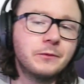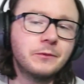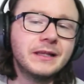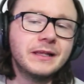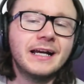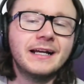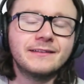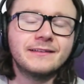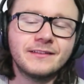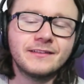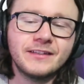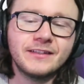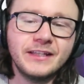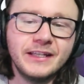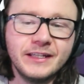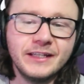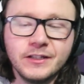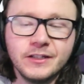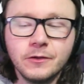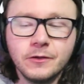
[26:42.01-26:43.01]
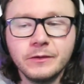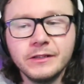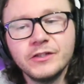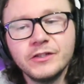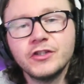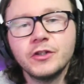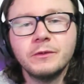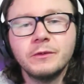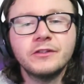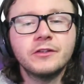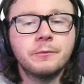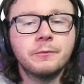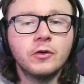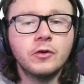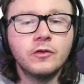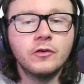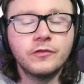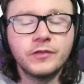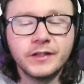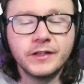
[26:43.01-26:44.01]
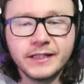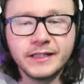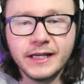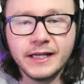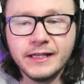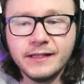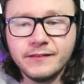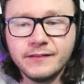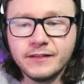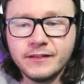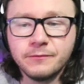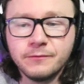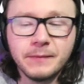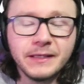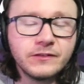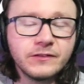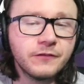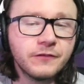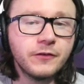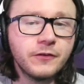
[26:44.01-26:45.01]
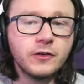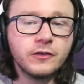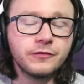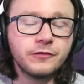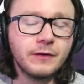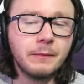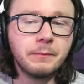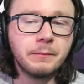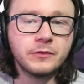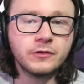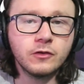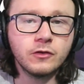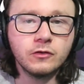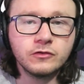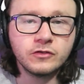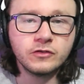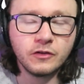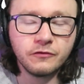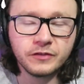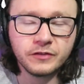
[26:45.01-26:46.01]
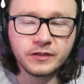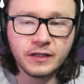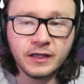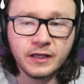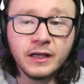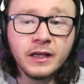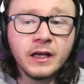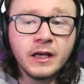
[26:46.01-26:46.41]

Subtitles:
We like to see it. You know, he's showing support for the case. He's missed the first few episodes, obviously.